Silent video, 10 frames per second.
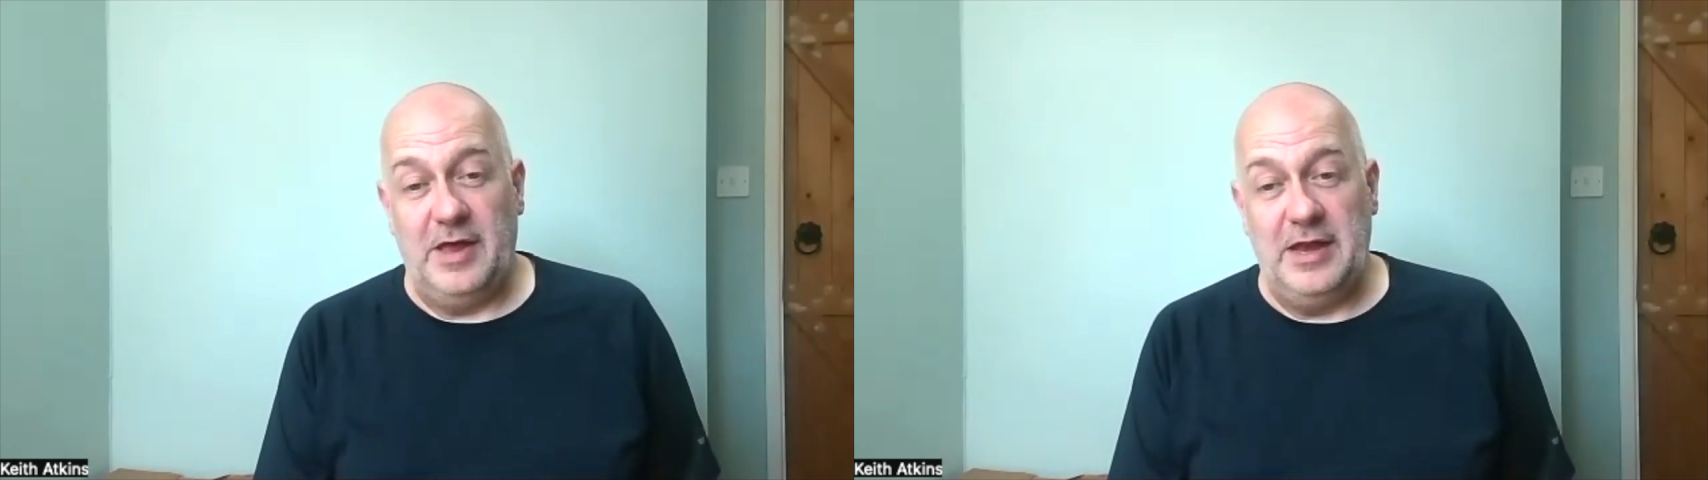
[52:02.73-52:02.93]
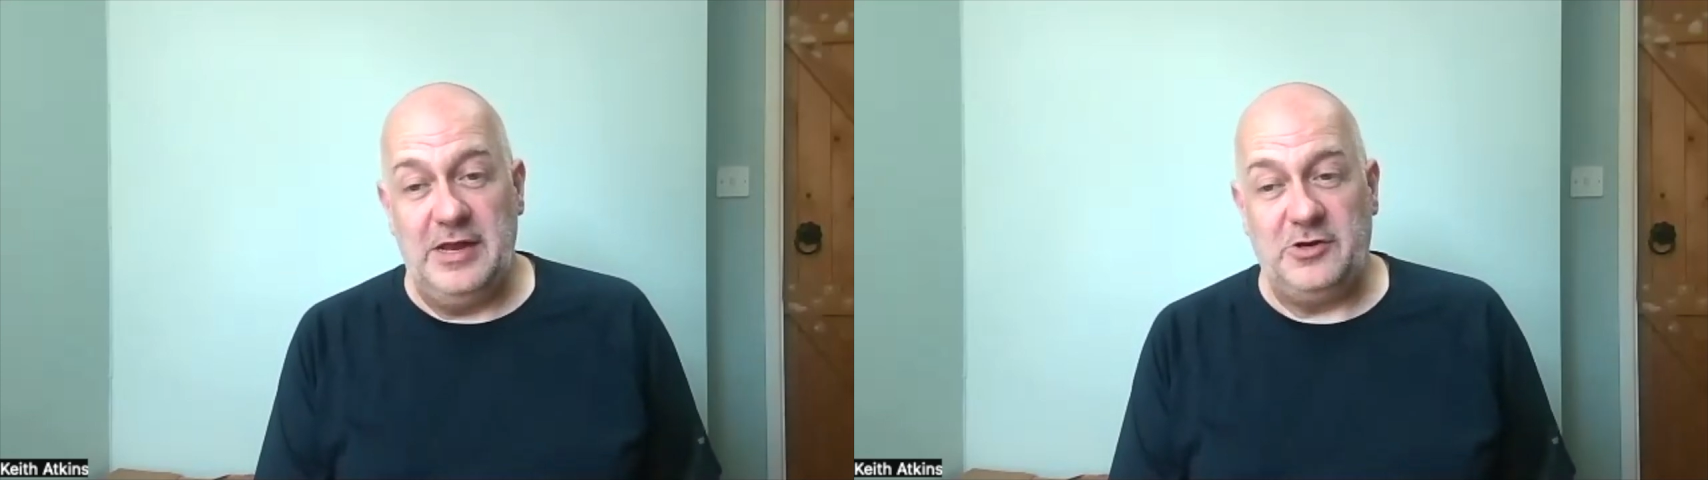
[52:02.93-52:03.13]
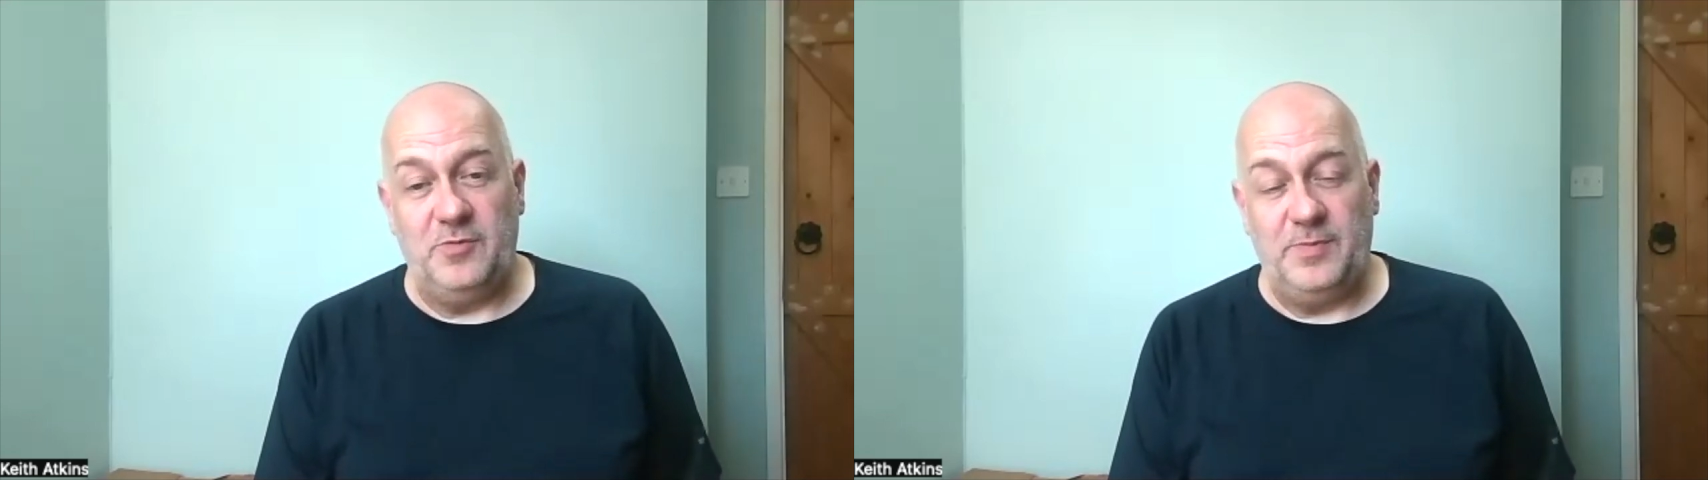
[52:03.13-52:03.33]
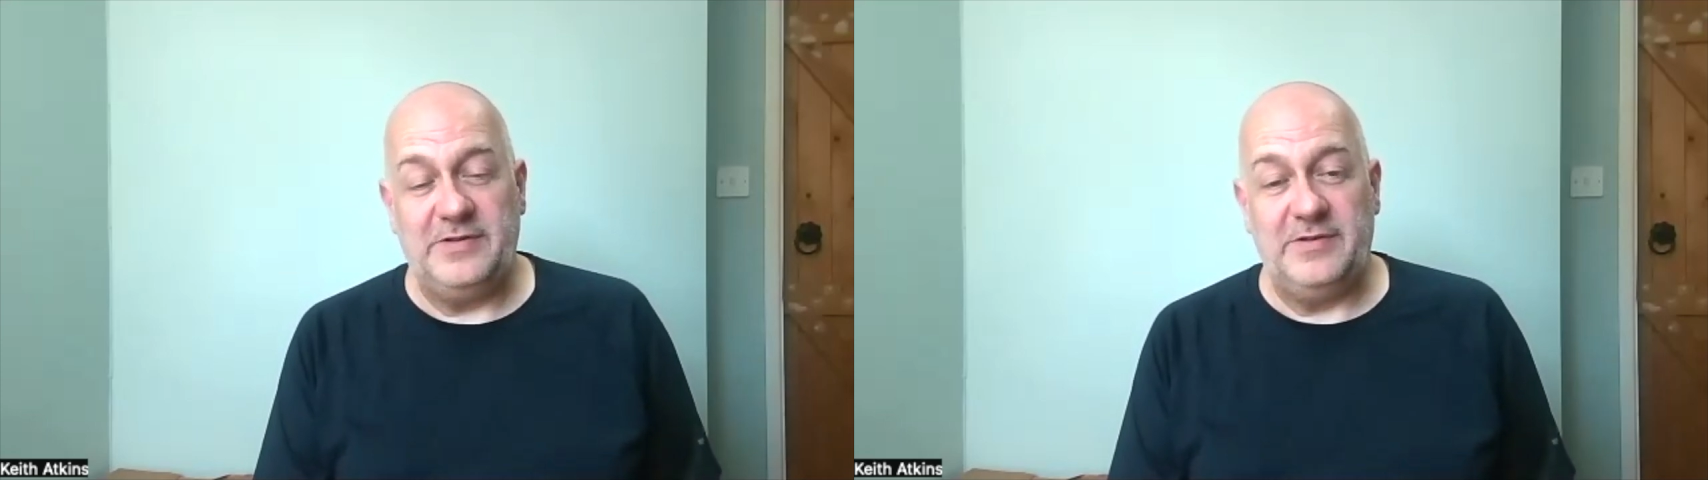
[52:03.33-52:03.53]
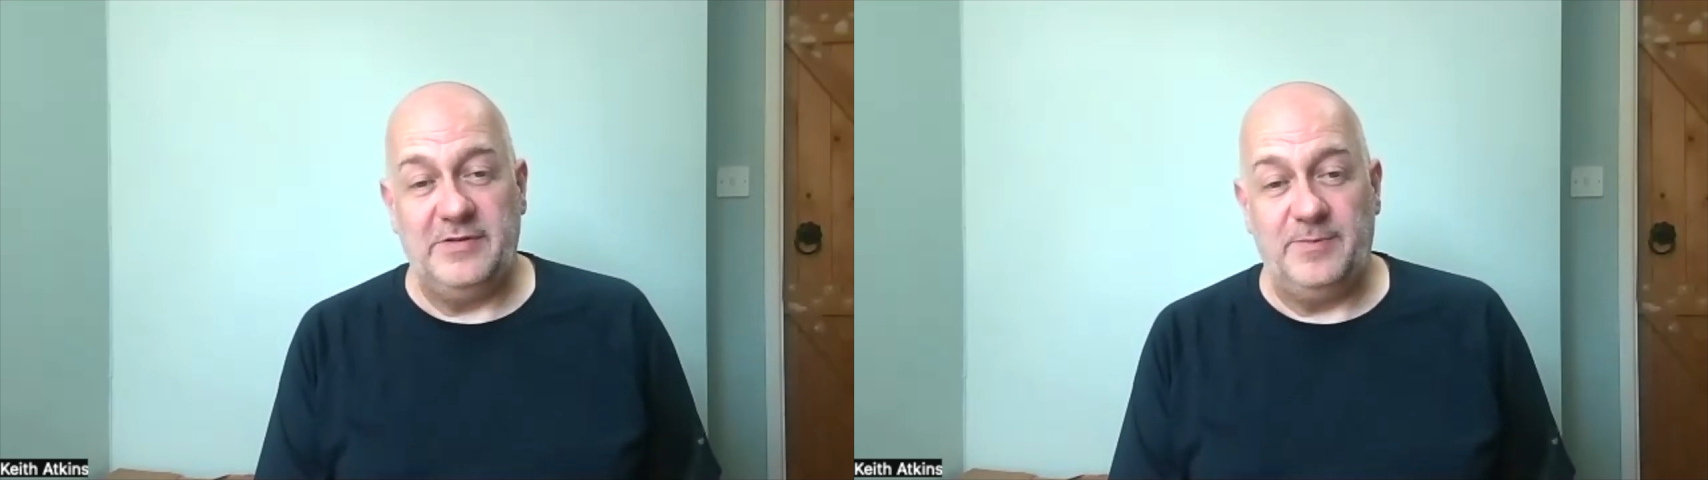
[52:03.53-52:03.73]
initial
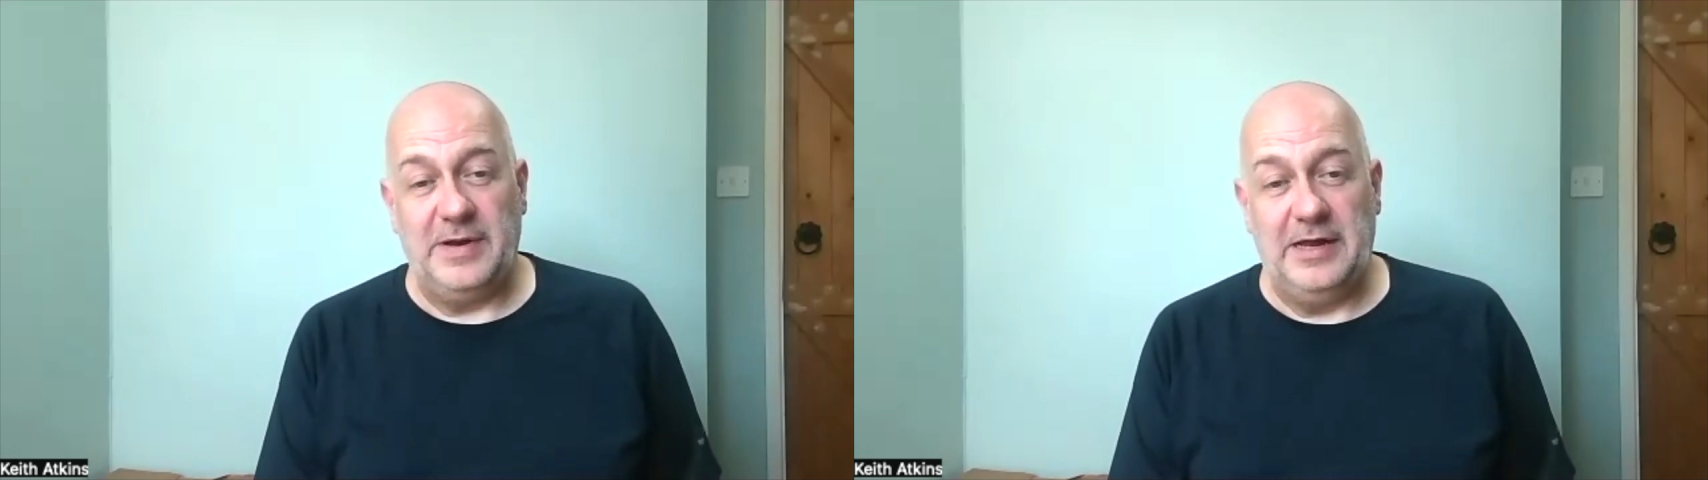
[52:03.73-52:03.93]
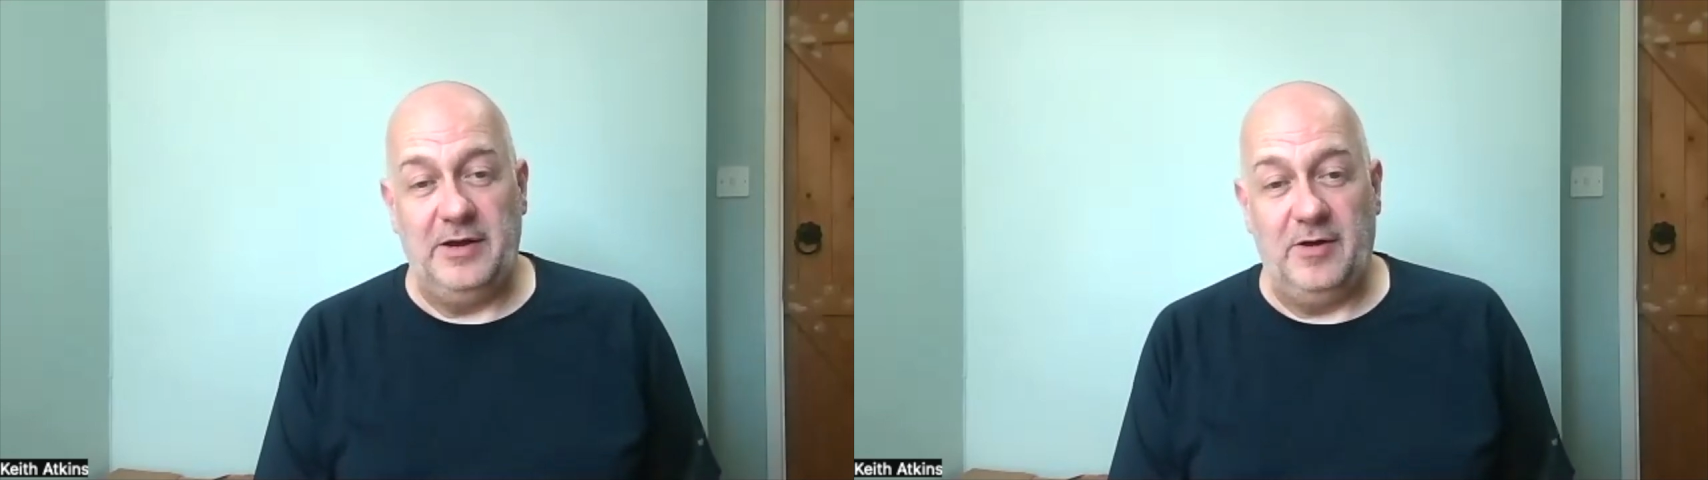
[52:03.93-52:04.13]
business plan